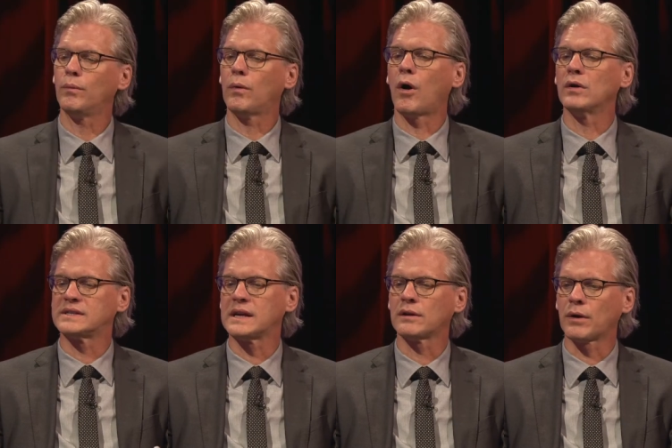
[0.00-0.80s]
uh,
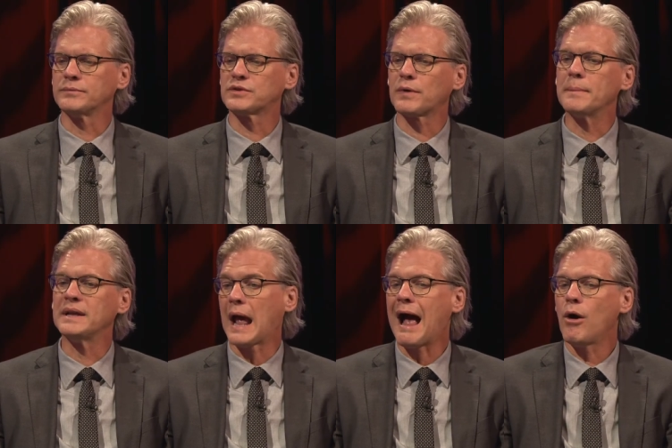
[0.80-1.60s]
it, on crime, just, I
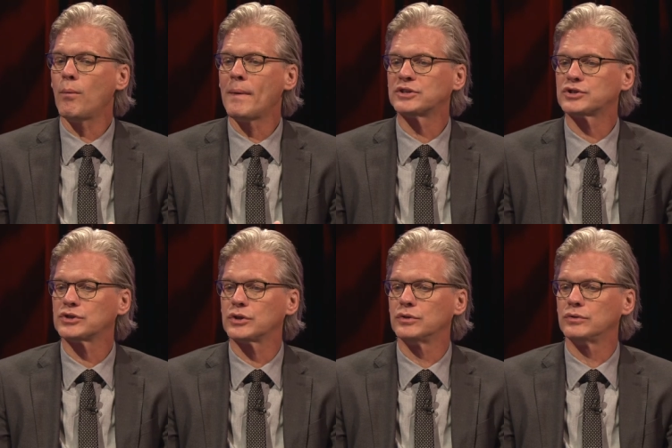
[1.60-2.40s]
mean, how much
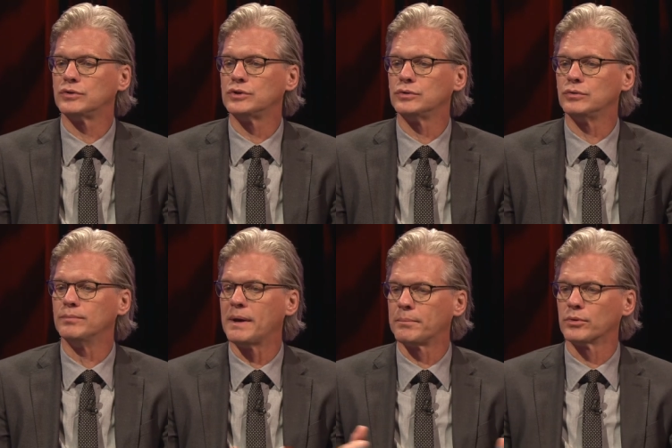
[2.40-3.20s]
do
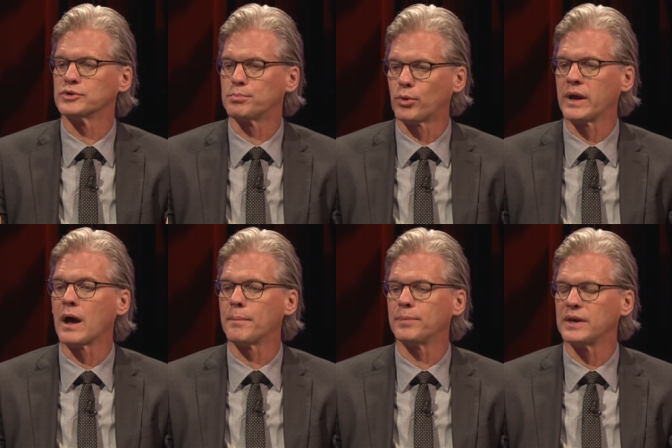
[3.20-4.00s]
members bring
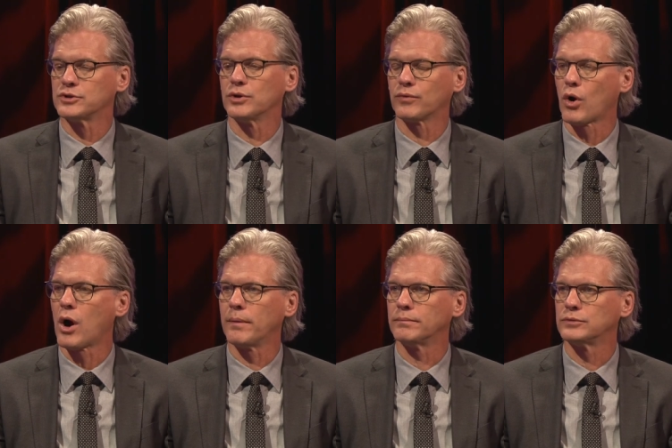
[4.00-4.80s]
up the issue of
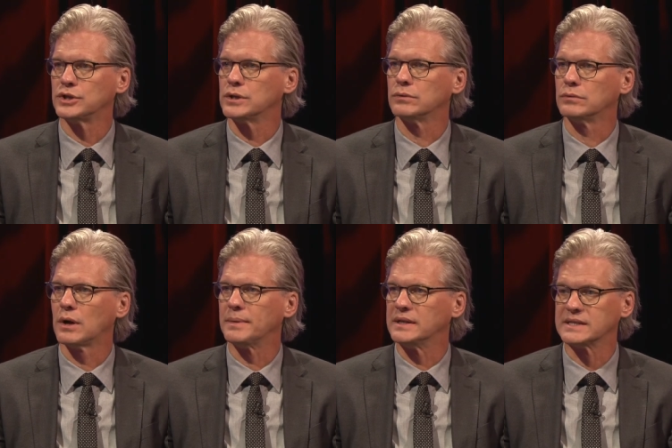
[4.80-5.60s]
crime to you?
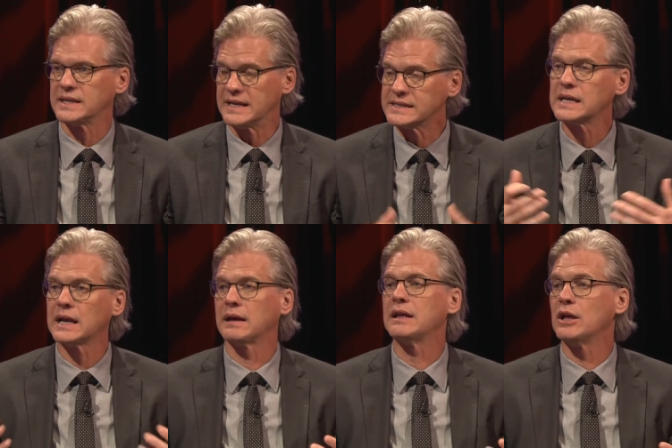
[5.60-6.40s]
I mean, does is it,
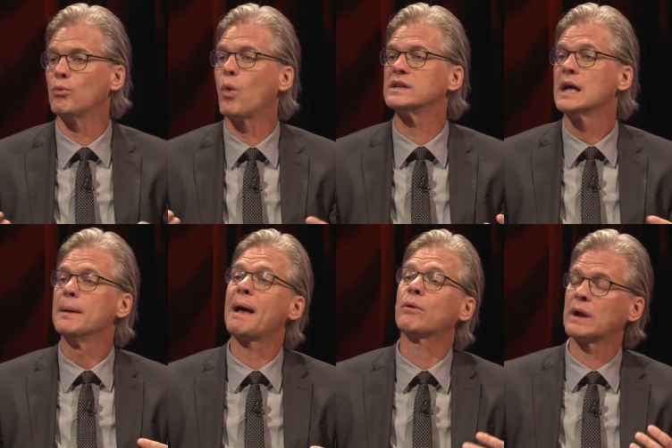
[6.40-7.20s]
a, it, it? was
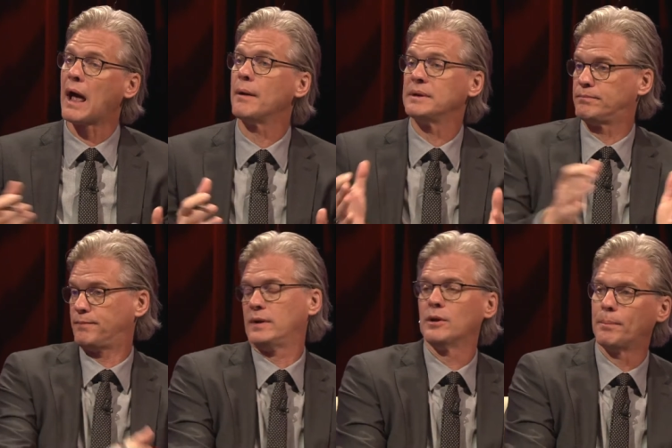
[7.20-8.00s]
back when I. I mean,
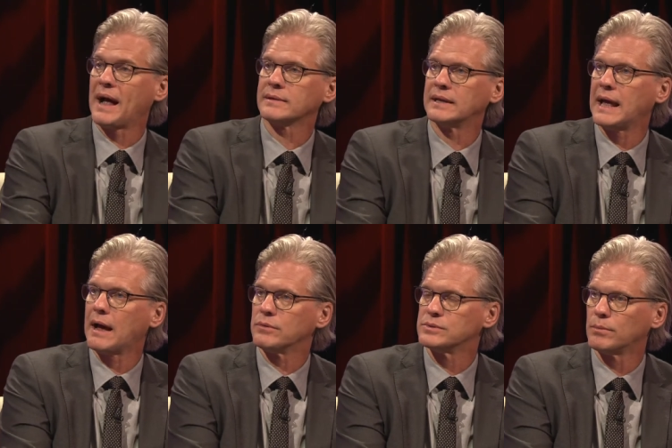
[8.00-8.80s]
you know, back in the day, I
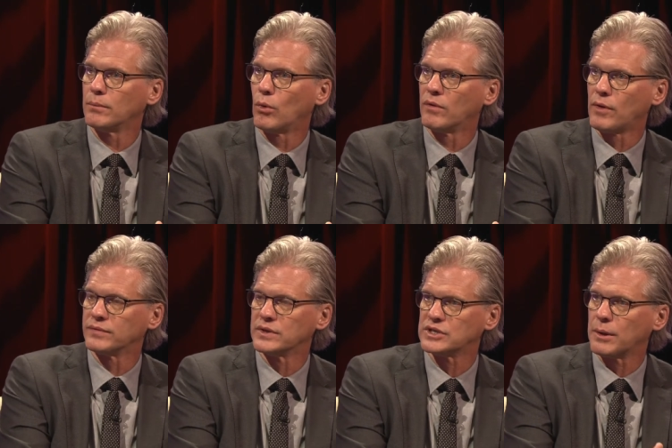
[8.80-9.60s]
was more involved
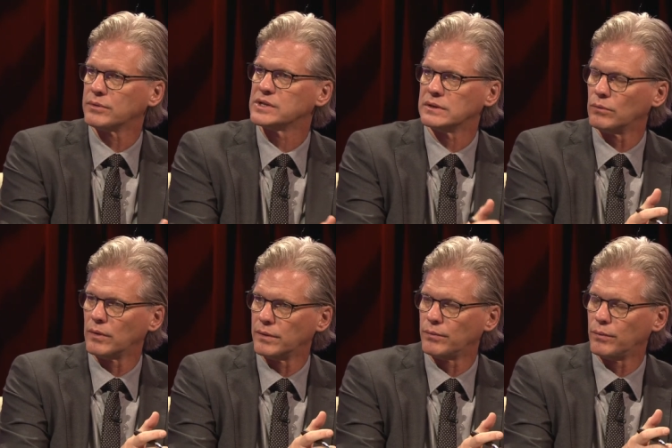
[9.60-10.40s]
in the chair. I was in.
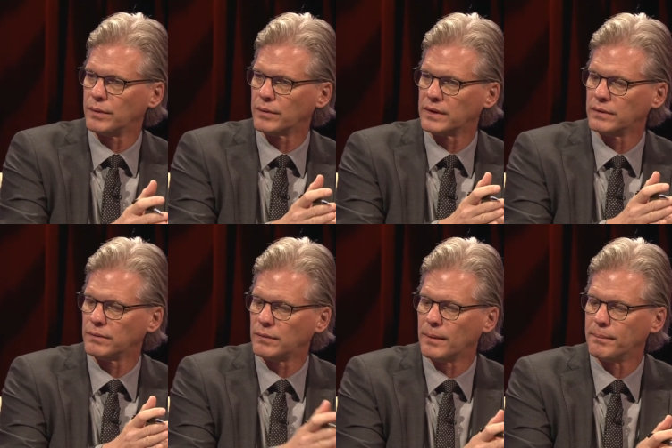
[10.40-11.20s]
Uh, we were a,
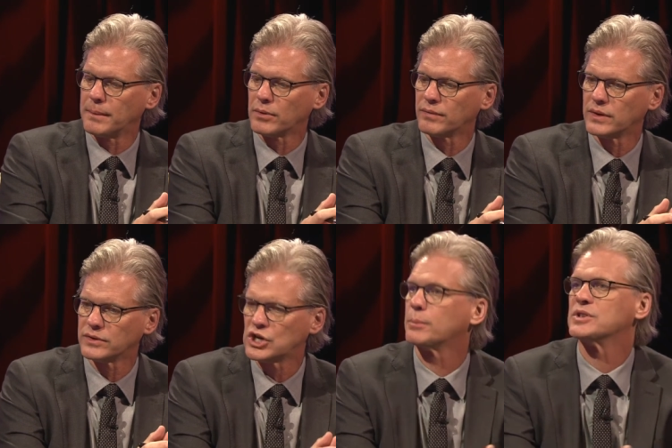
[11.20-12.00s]
a, member of the
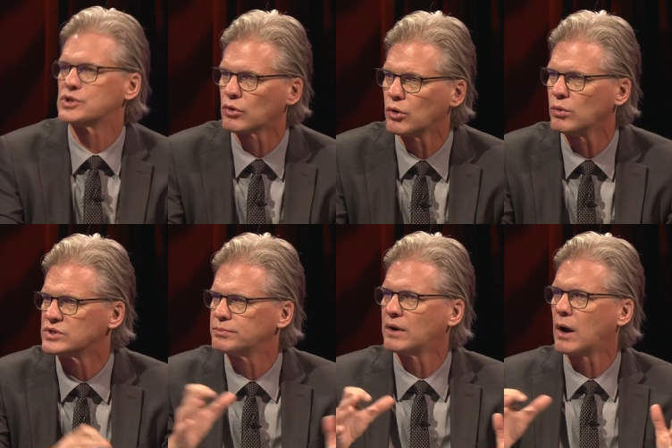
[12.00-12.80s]
chairman's circle,
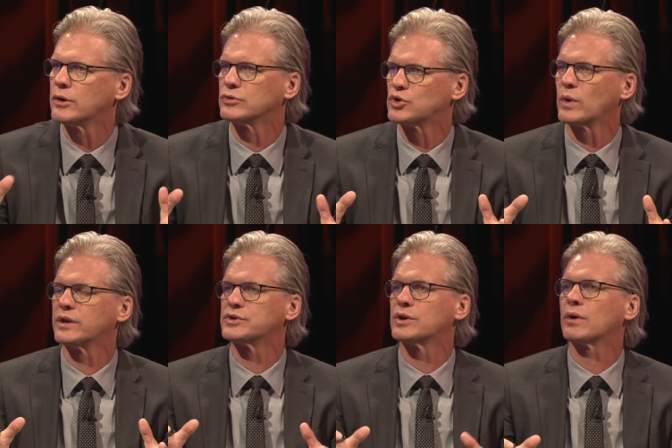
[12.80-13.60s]
which you know, 120
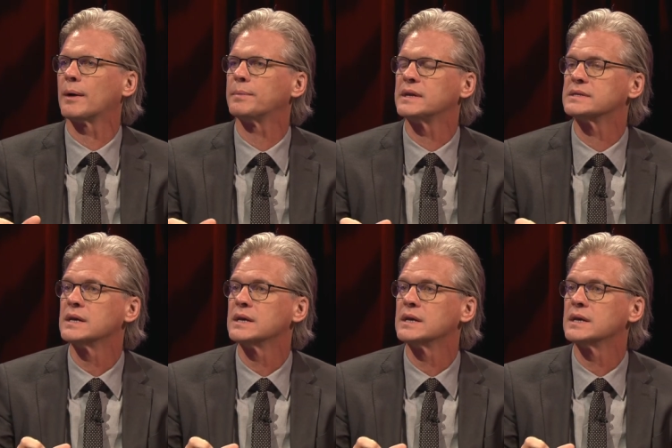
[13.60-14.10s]
or so companies